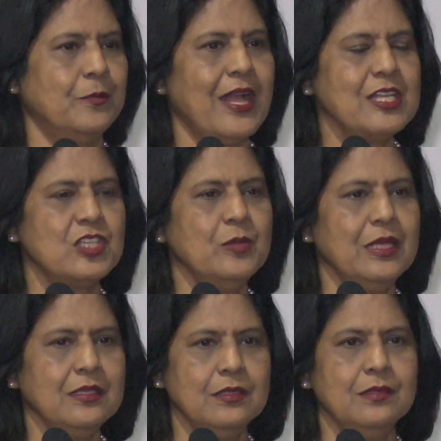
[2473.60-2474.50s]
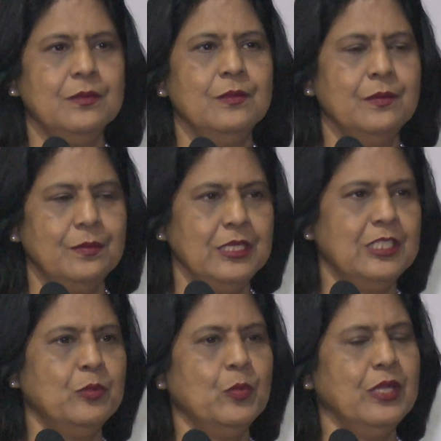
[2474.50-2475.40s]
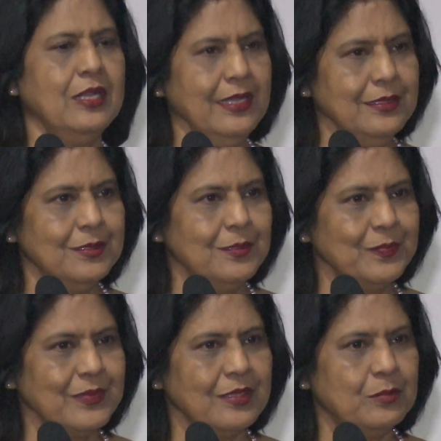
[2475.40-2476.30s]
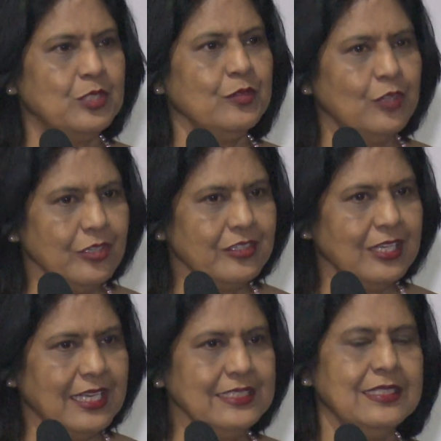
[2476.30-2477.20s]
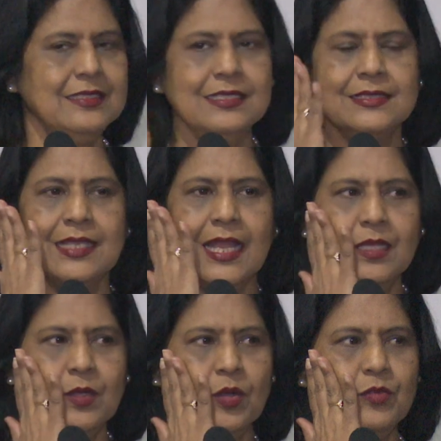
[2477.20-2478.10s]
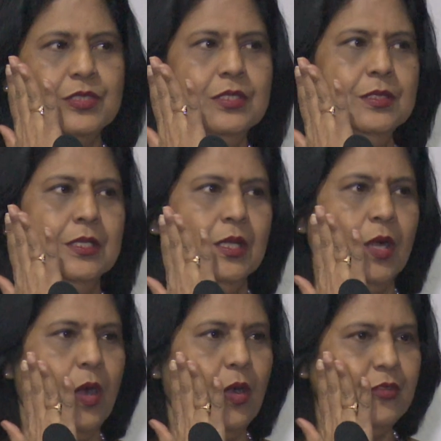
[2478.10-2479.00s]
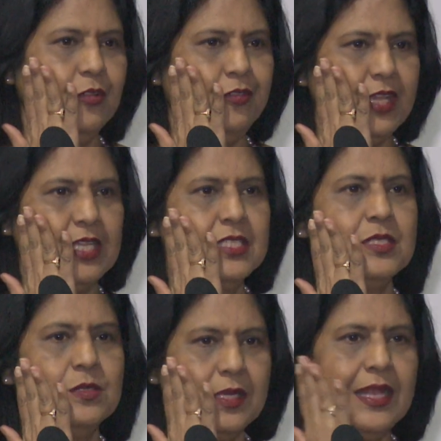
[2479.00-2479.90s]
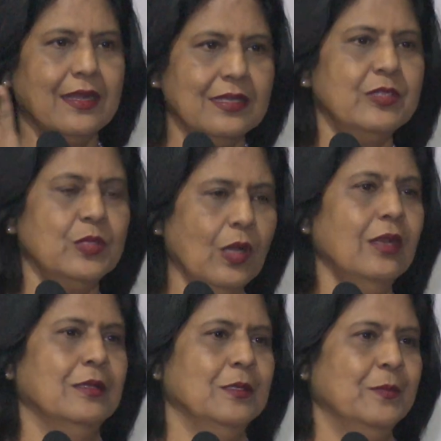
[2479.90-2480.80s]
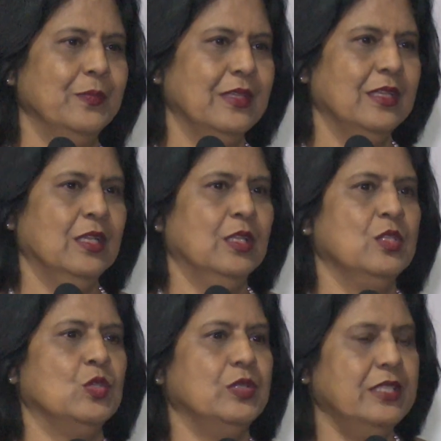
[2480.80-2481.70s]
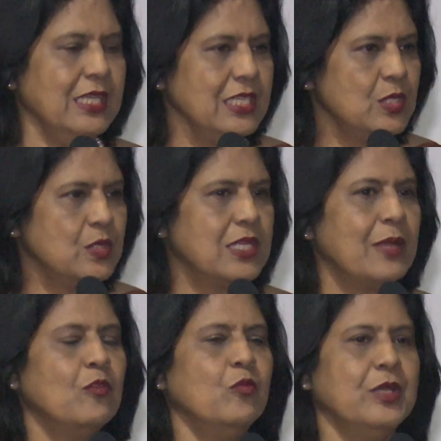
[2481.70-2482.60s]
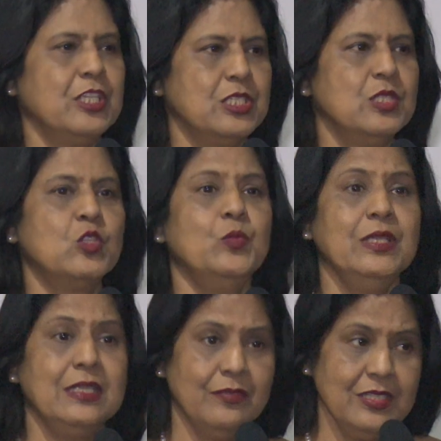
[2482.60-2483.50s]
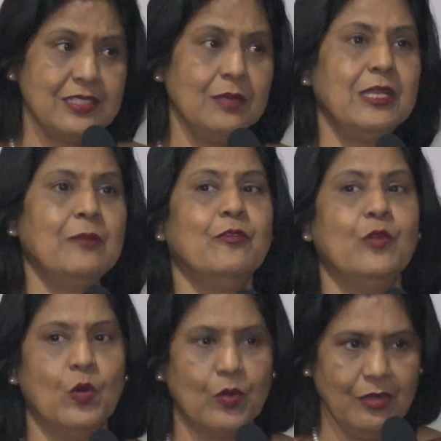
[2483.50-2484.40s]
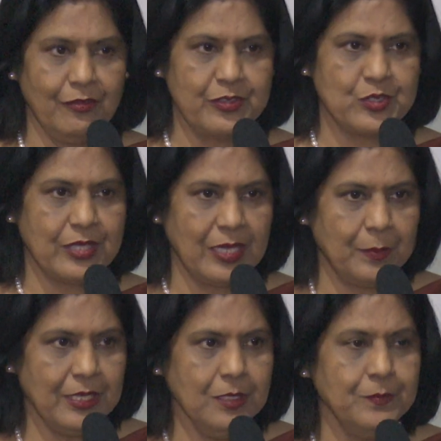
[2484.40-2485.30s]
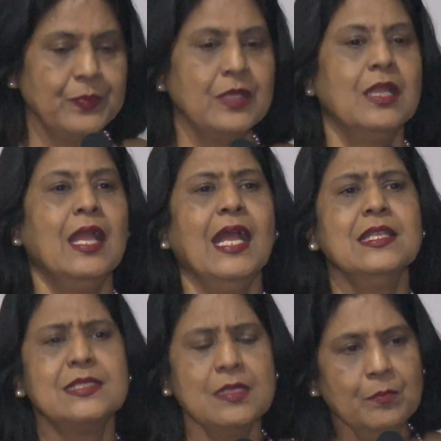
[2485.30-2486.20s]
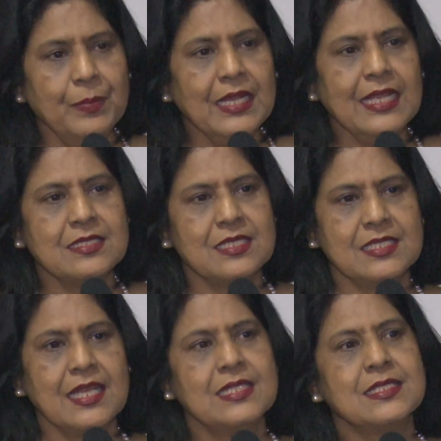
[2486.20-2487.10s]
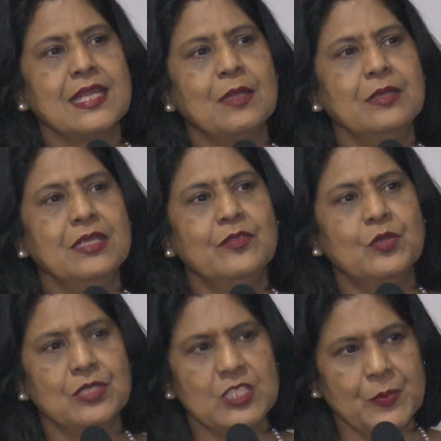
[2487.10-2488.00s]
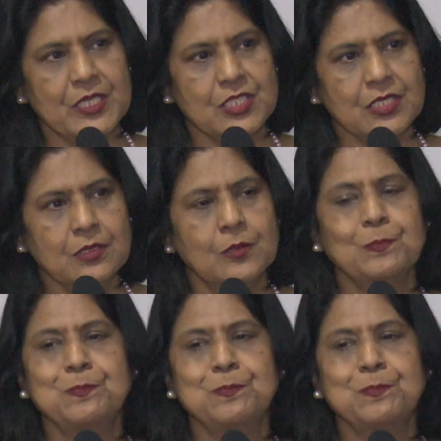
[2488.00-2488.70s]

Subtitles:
wax rim and the interpupillary line. But you have not realized that this side of the face is not active at all. So these type of patients should be given some type of oral physiotherapy, and simple exercises can be given to these patients.